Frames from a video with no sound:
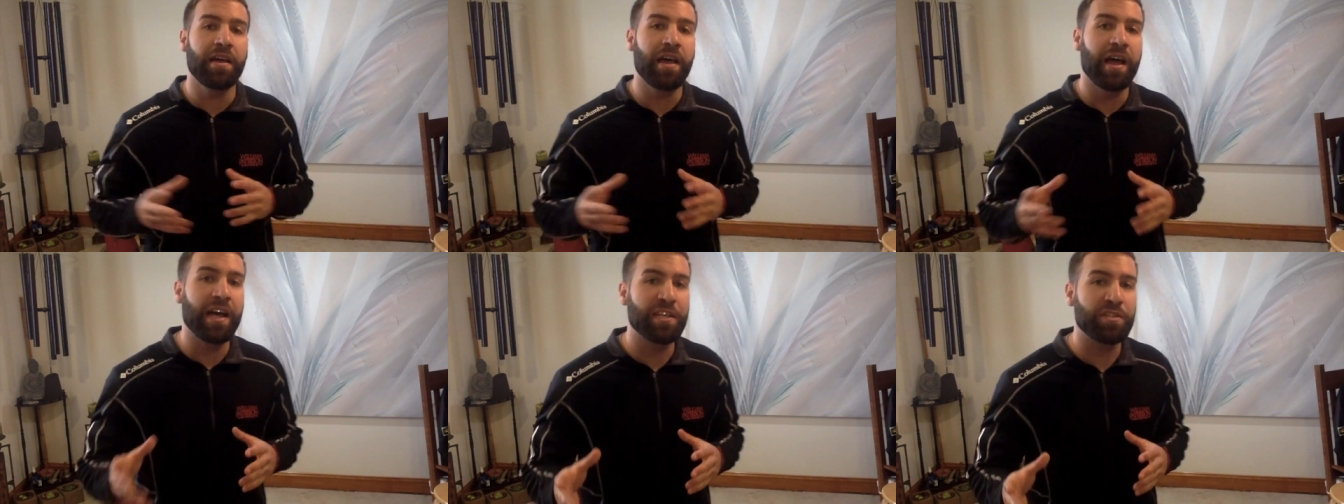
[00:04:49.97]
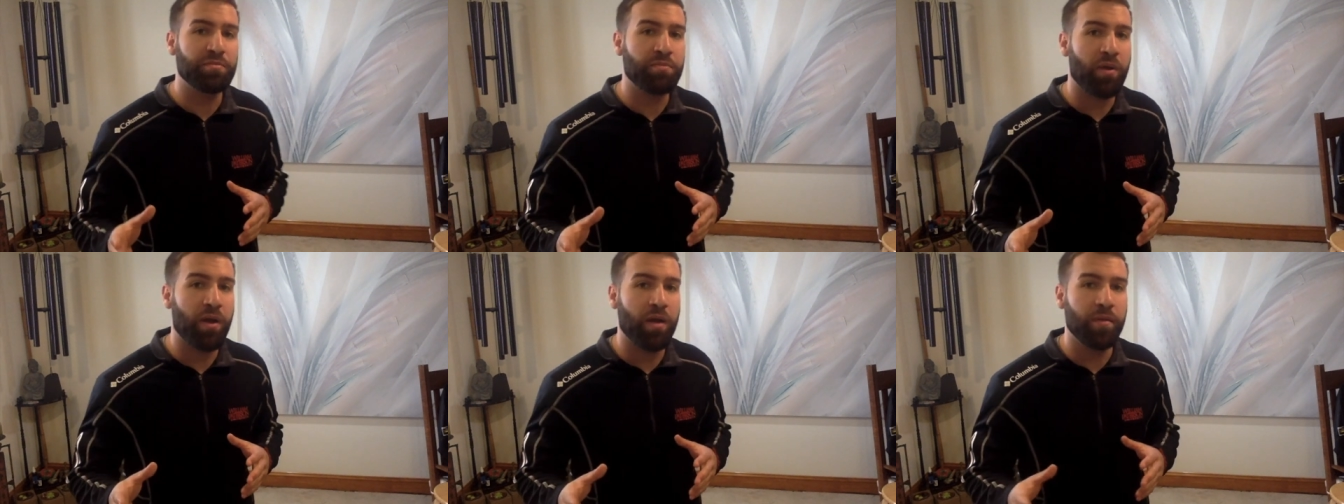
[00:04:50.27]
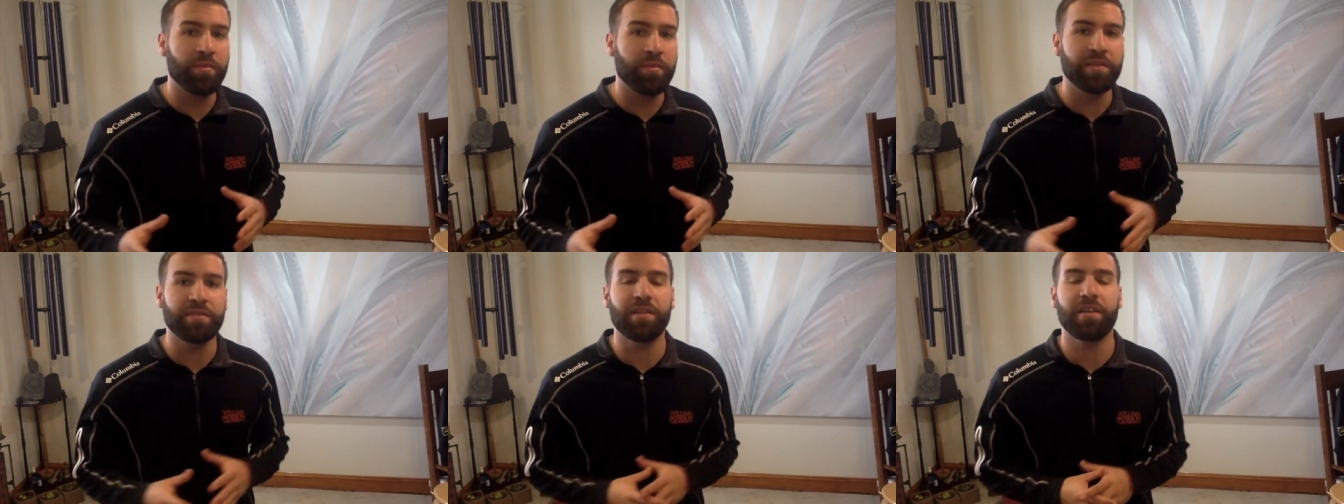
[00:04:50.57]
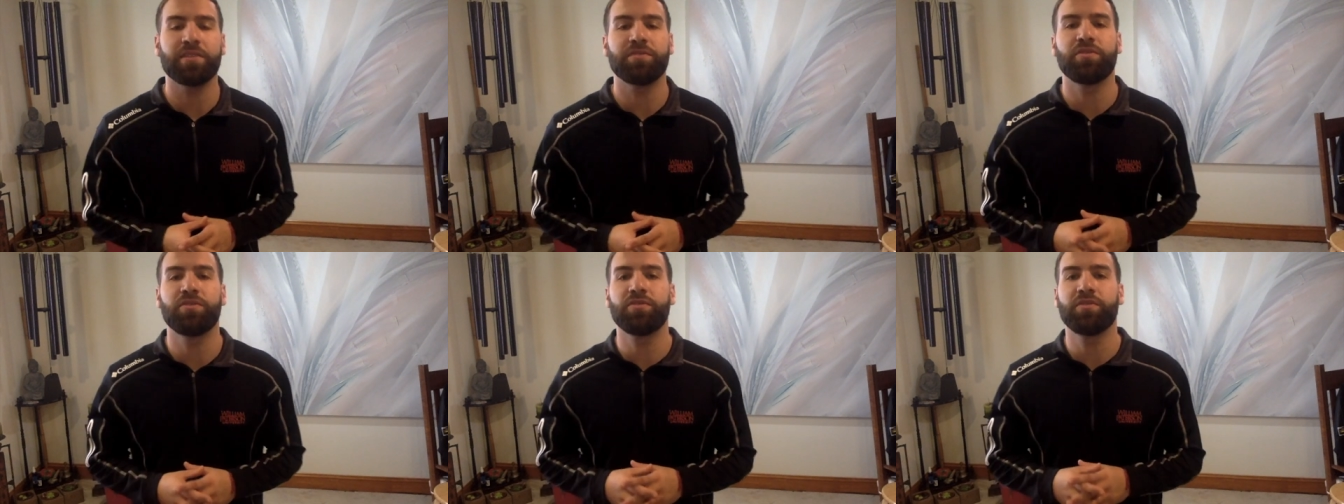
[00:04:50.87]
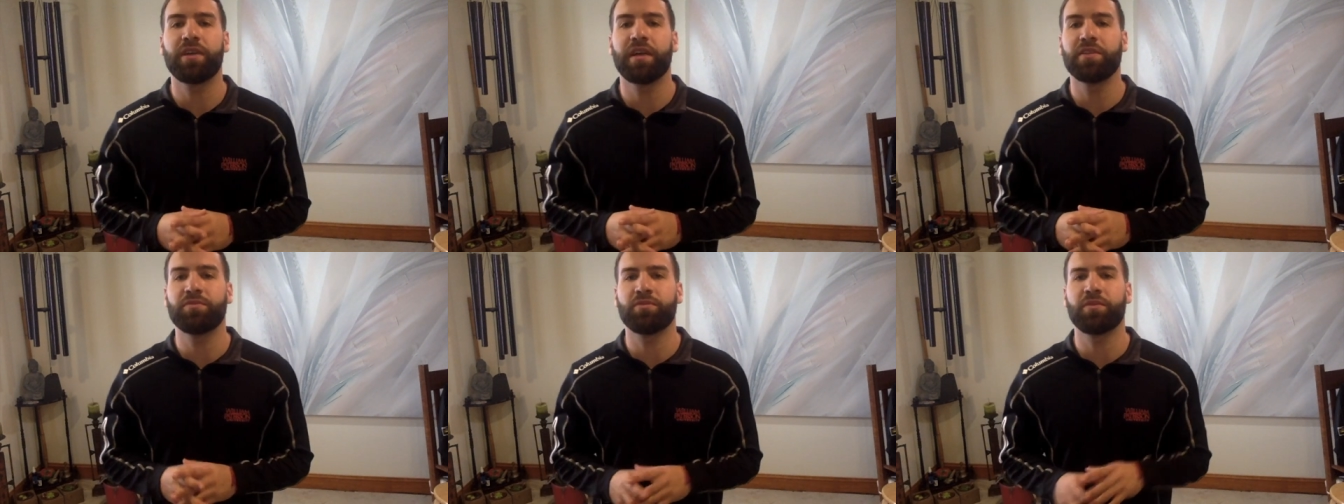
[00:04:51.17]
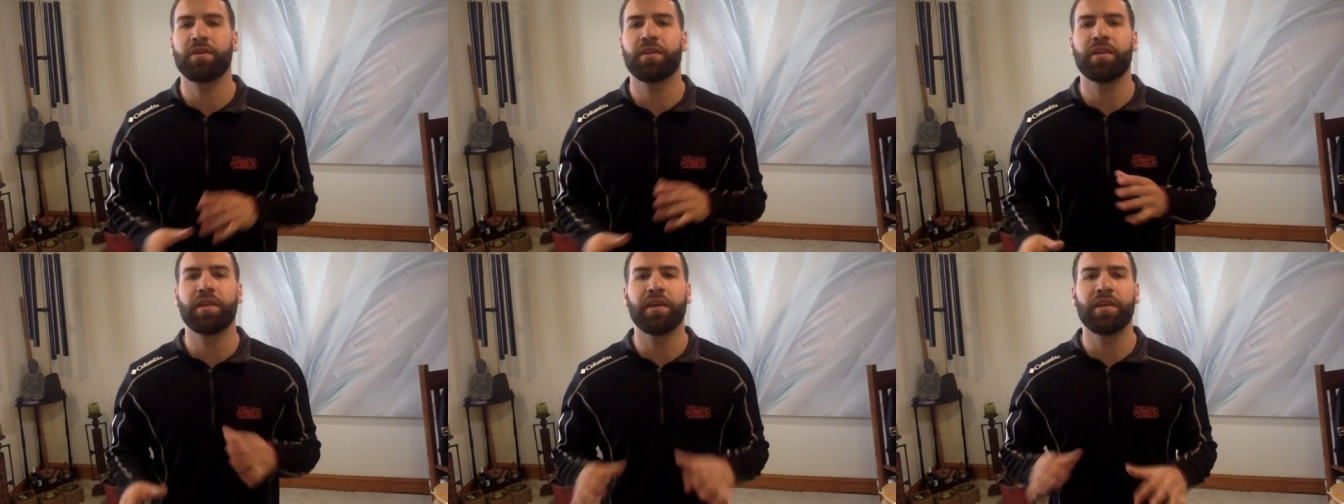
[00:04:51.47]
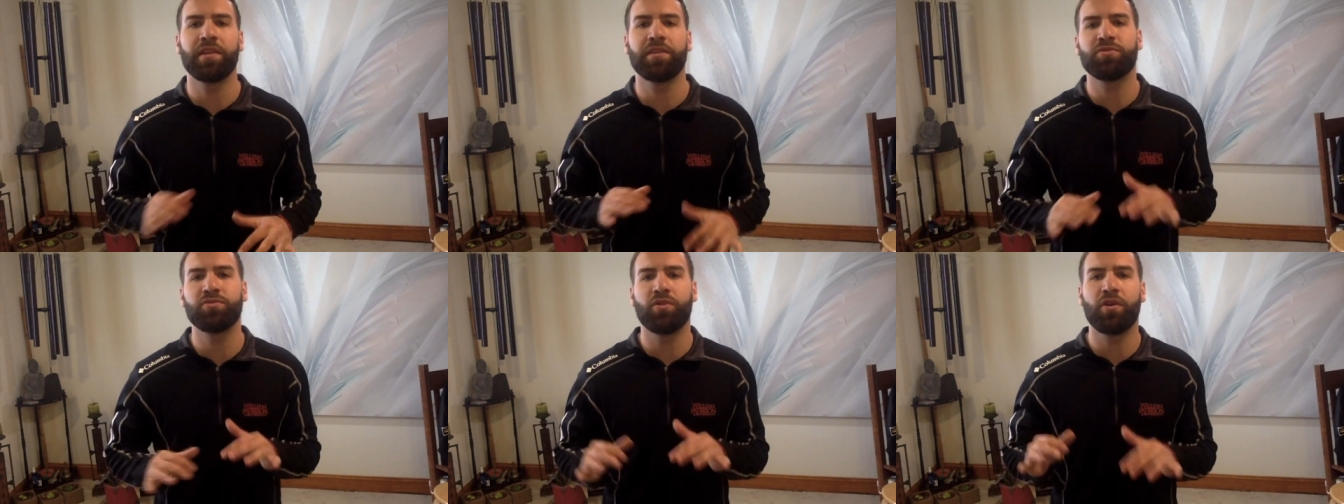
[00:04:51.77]
as promised, I told you guys we're going to get
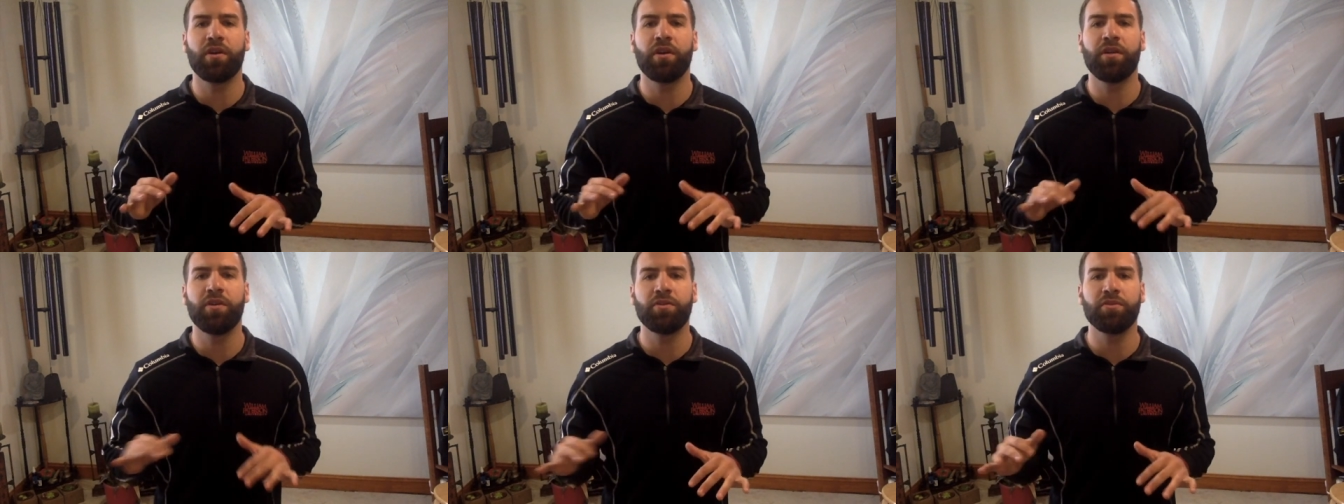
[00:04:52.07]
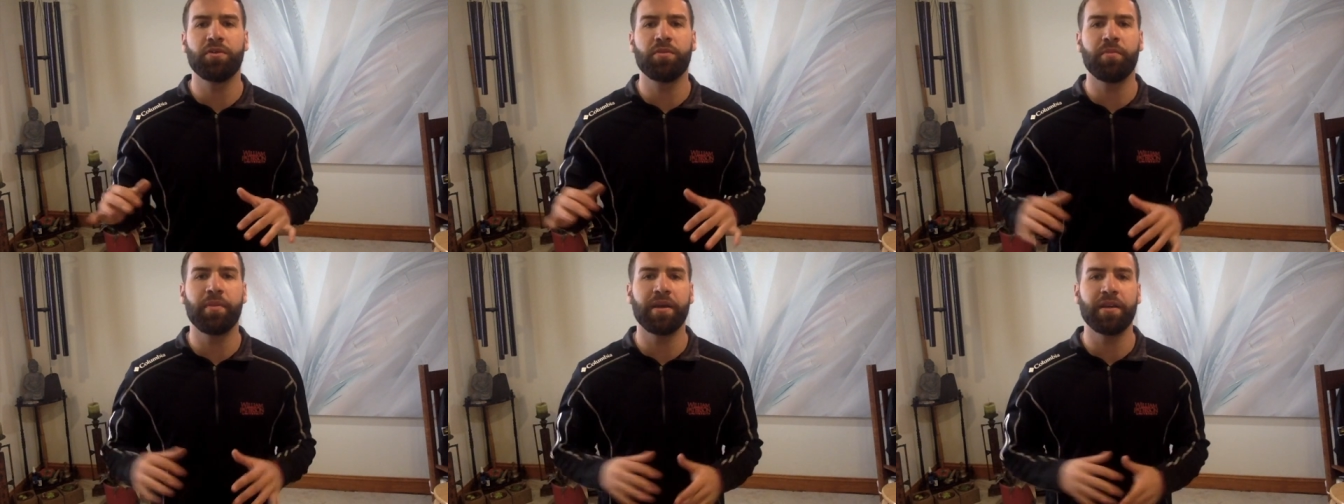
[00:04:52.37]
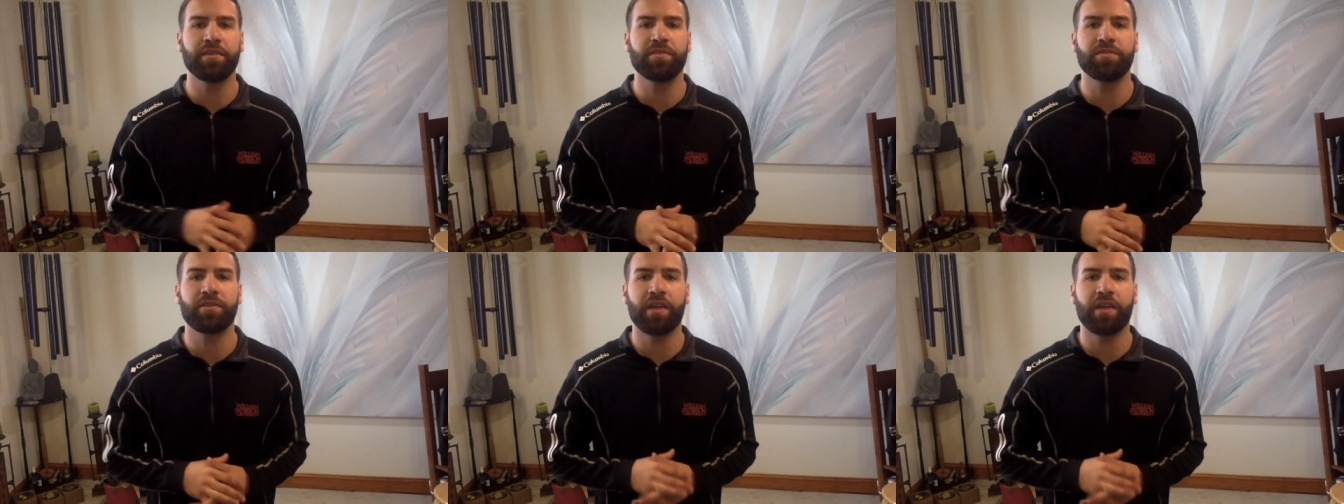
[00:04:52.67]
into our little debates,